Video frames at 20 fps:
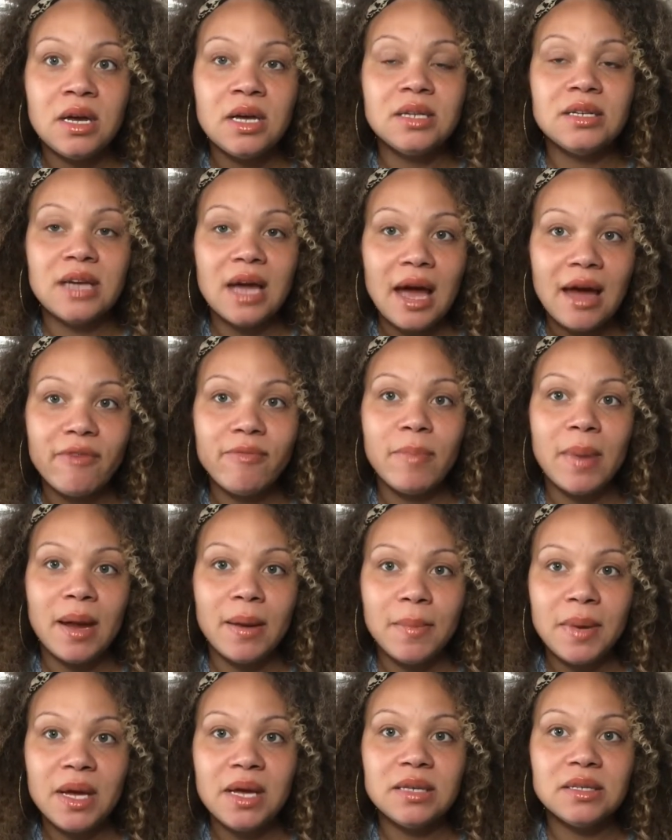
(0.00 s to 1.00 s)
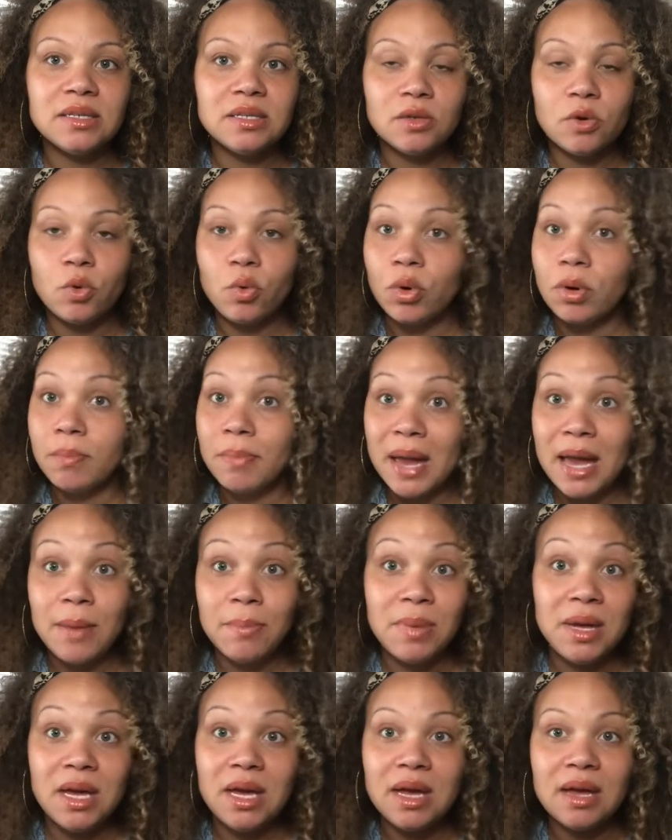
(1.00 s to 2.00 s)
to have babies or
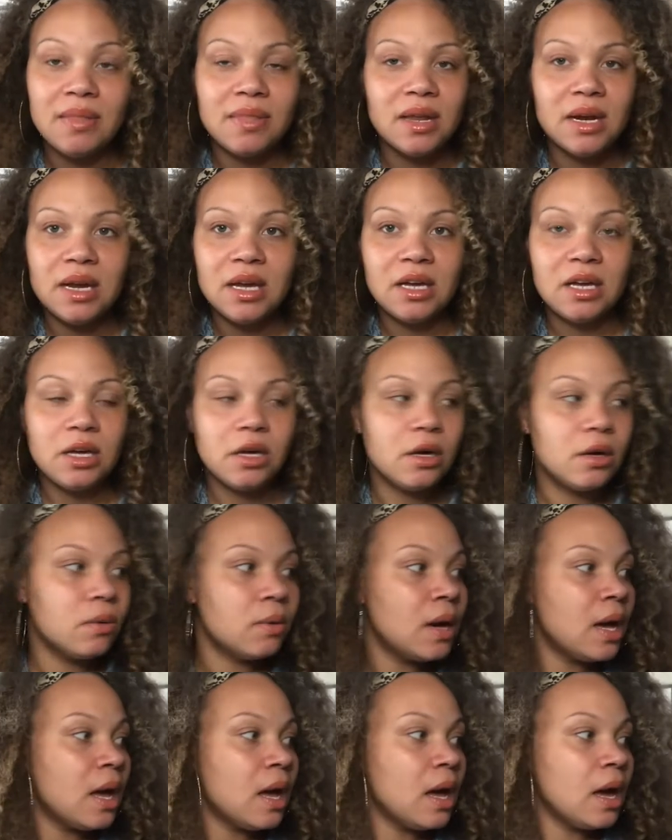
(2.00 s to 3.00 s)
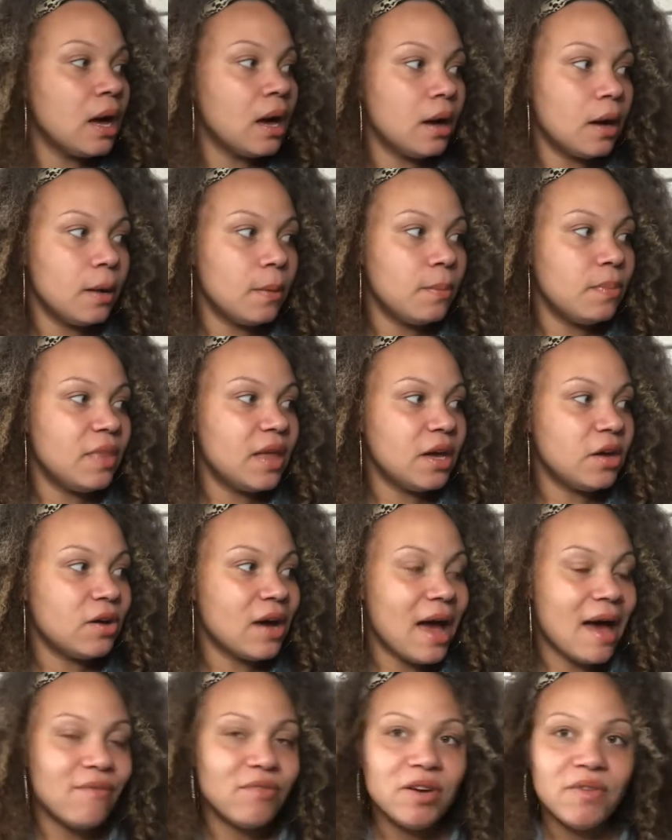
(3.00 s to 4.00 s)
baby in the NICU that you're
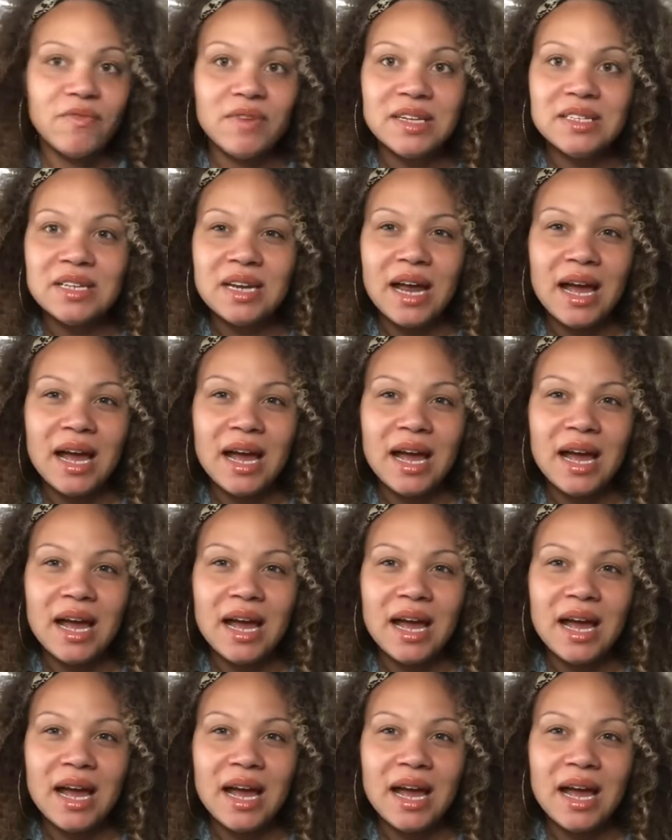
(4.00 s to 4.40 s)
having to visit.